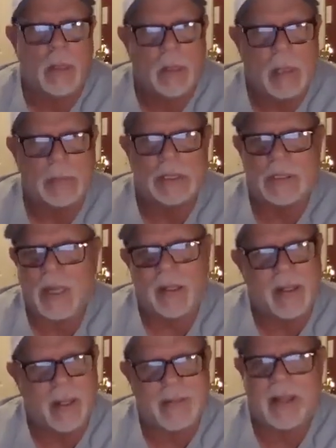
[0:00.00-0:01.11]
I'm just not
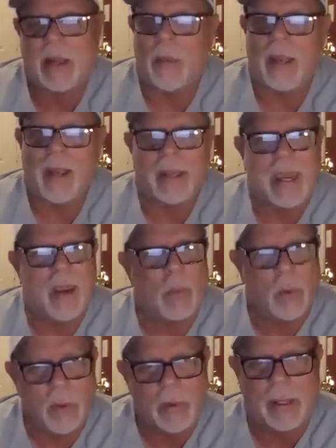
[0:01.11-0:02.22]
cut that way. I can't
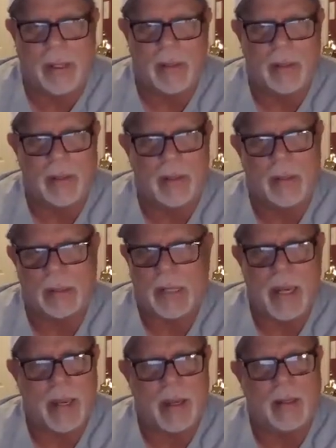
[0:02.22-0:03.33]
worry. I
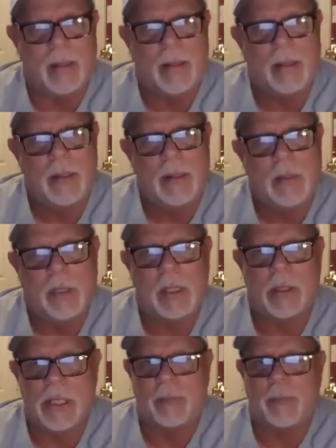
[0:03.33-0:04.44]
can't,
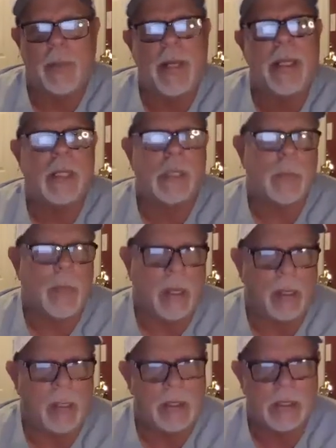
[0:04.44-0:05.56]
because it freezes me.
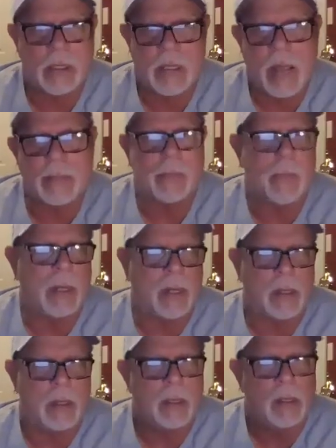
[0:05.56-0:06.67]
It just stops me.
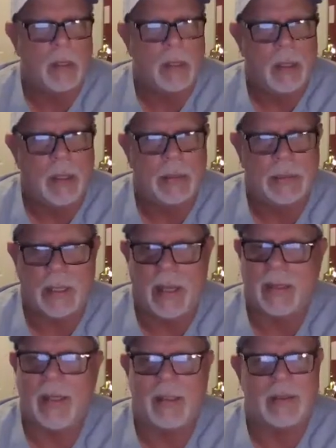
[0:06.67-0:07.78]
And
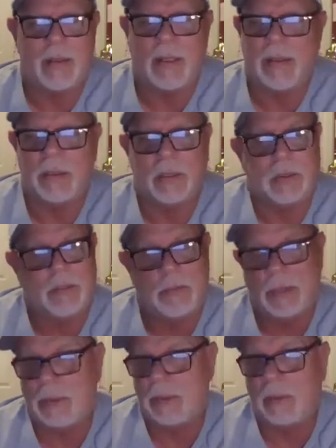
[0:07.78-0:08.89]

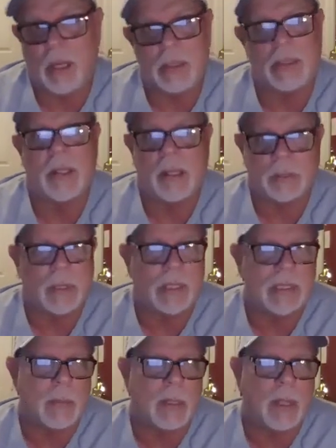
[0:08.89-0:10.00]
it causes a lot of
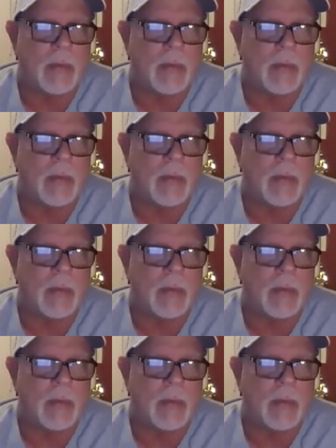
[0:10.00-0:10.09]
stress in my life,